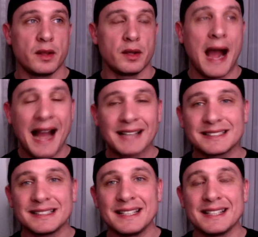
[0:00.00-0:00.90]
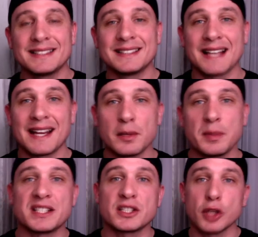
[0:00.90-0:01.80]
oxy is designed to
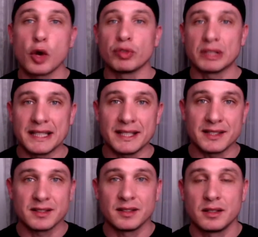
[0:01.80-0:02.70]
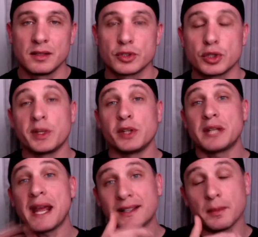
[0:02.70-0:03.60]
be slow release. So when you
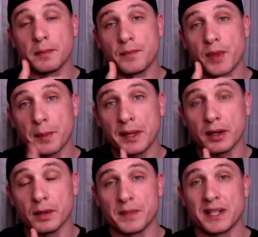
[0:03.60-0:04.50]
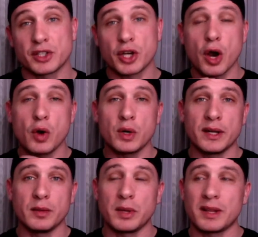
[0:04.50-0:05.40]
take the, the pill, it's
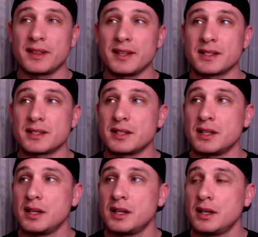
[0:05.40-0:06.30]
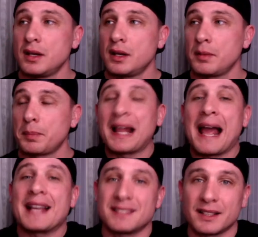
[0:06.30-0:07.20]
coated with this
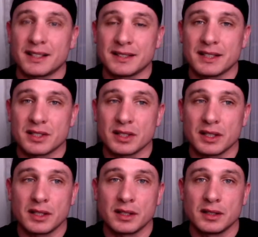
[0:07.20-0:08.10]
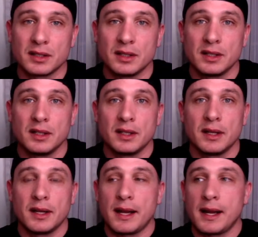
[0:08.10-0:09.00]
plastic essentially.
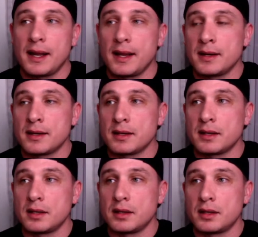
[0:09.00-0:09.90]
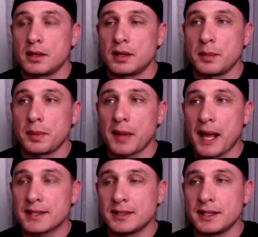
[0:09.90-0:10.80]
And the
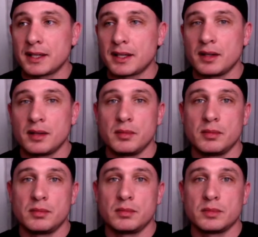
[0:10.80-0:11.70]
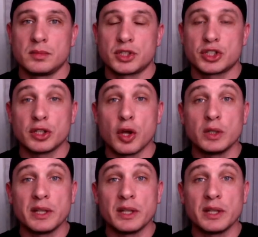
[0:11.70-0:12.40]
plastic slowly